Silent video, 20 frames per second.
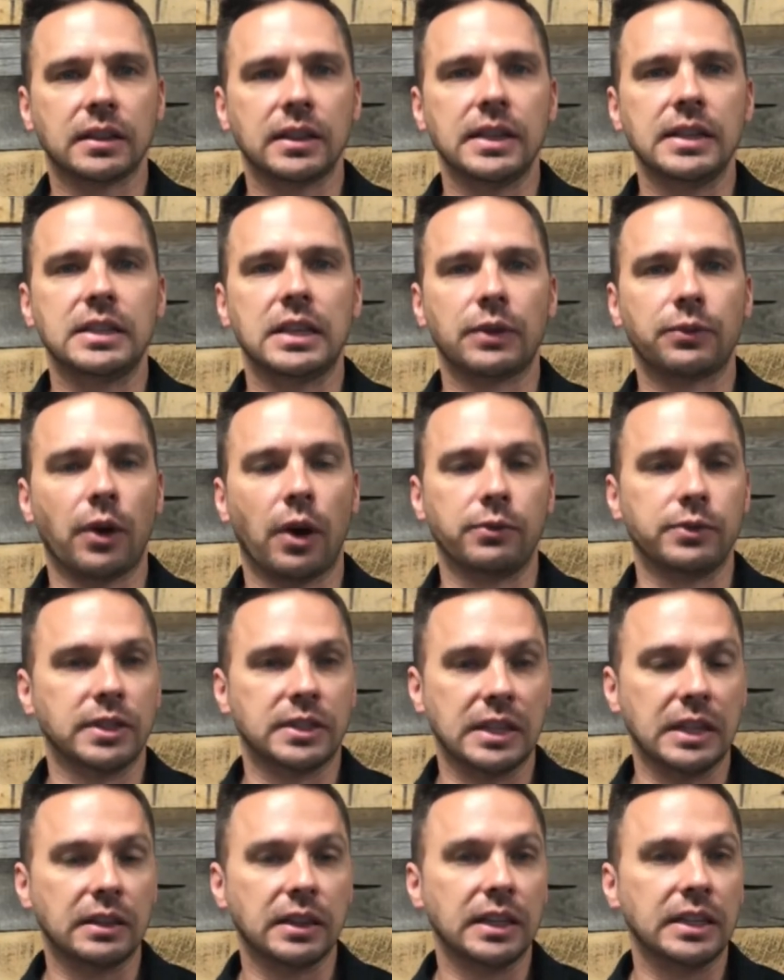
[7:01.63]

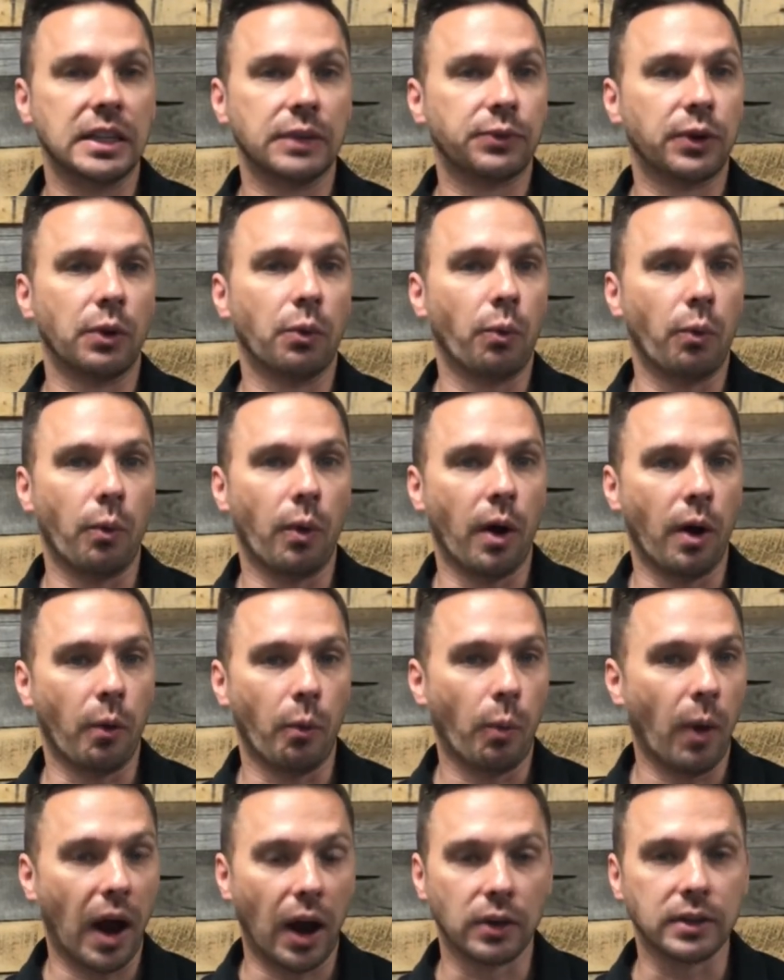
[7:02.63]
different
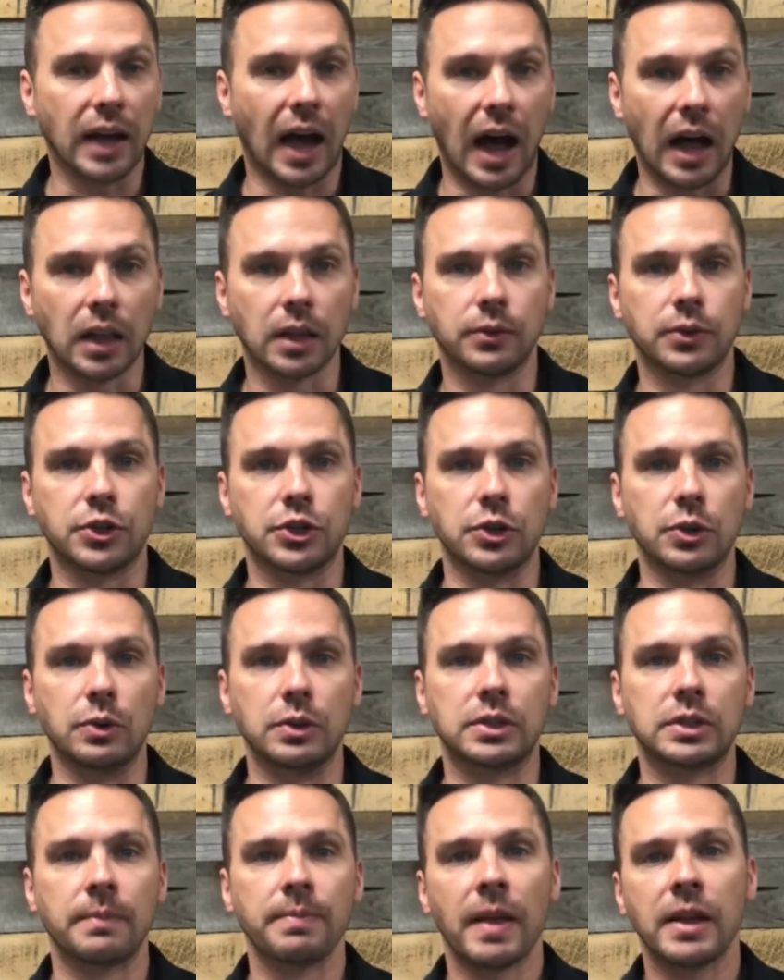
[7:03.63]
wild olive
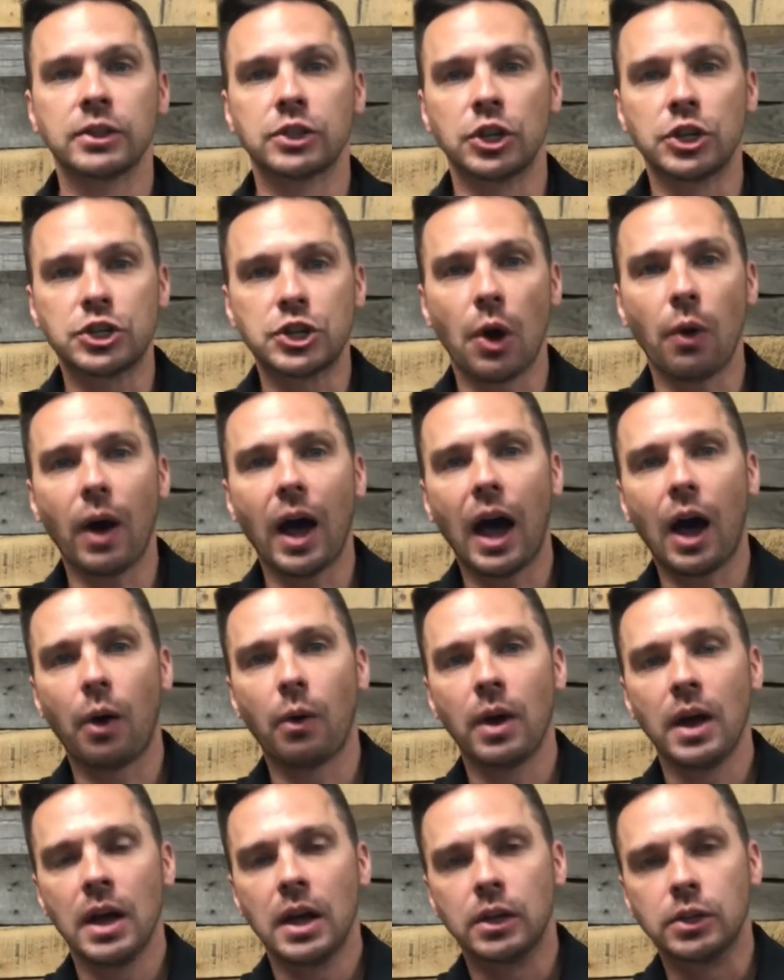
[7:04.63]
shoots to show
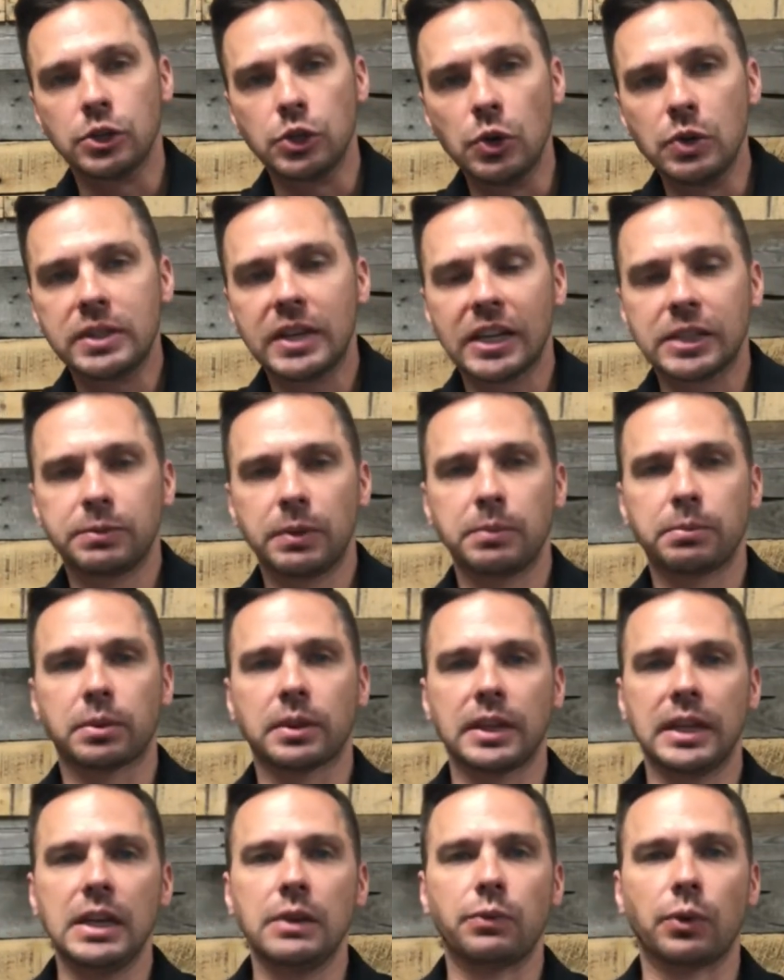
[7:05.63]
how New Testament
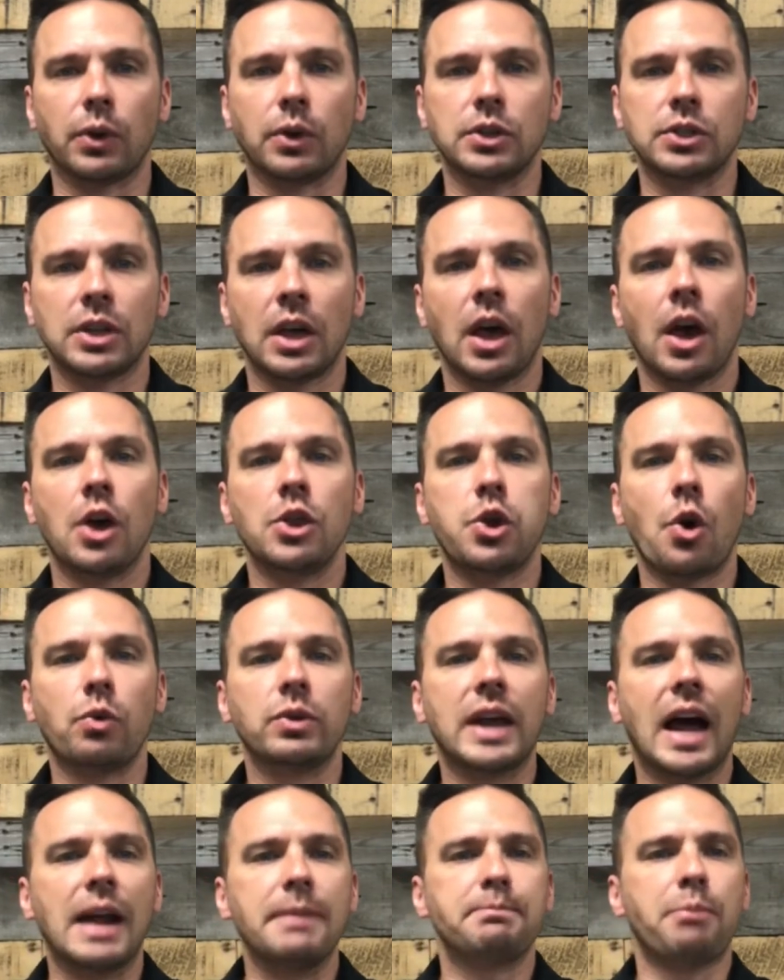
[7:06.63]
believers, though
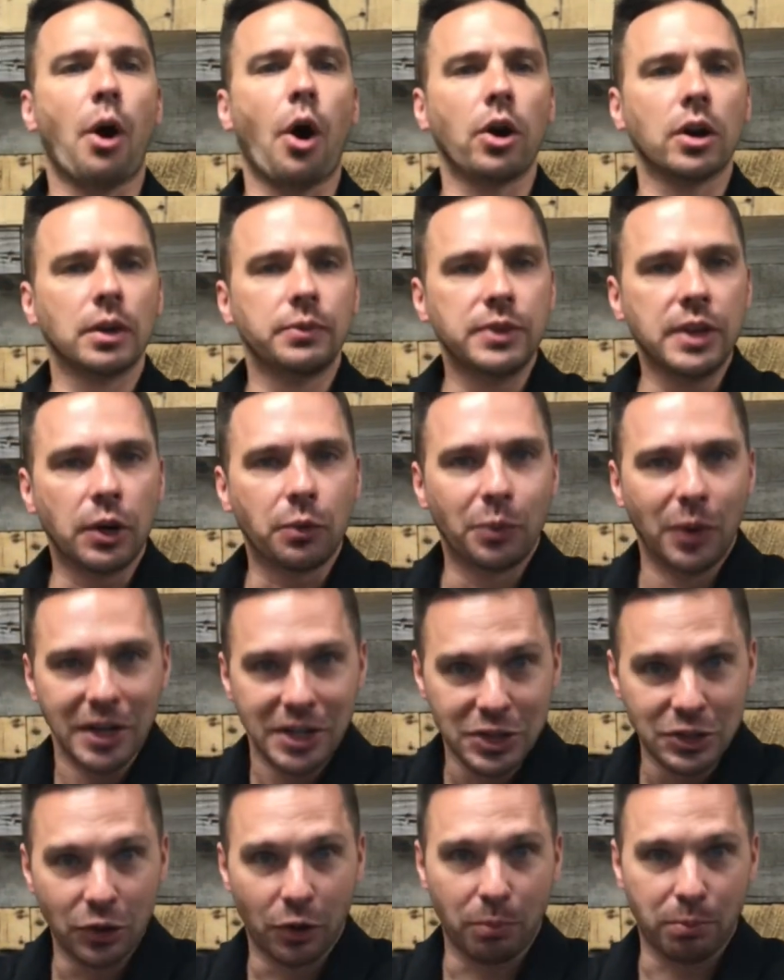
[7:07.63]
not part of the
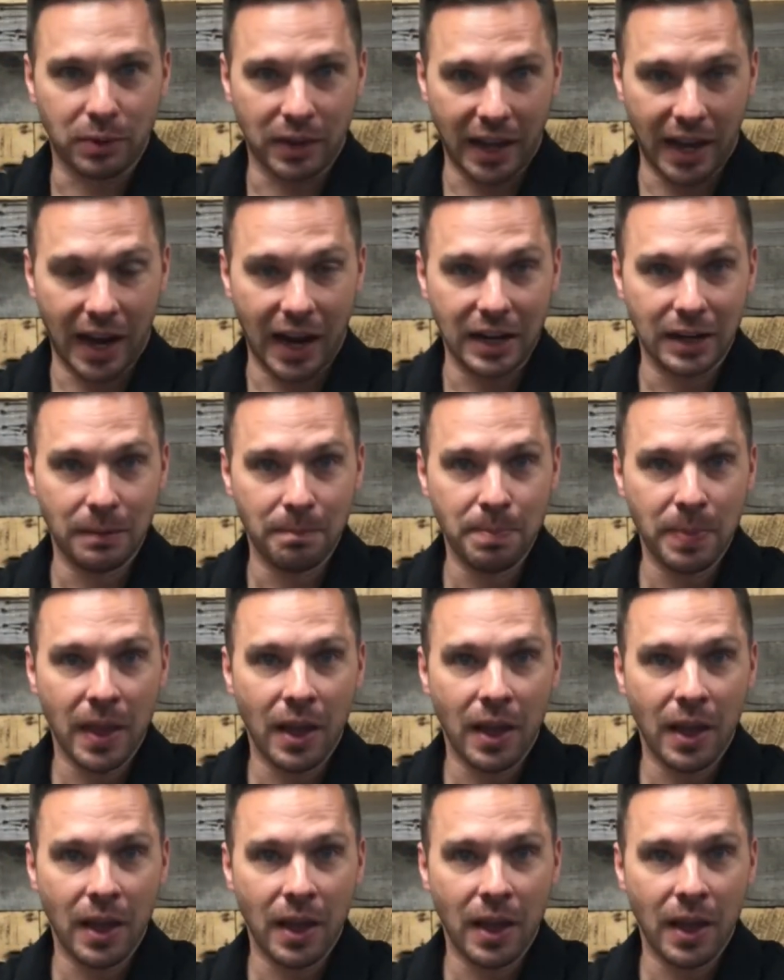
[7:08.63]
original plan,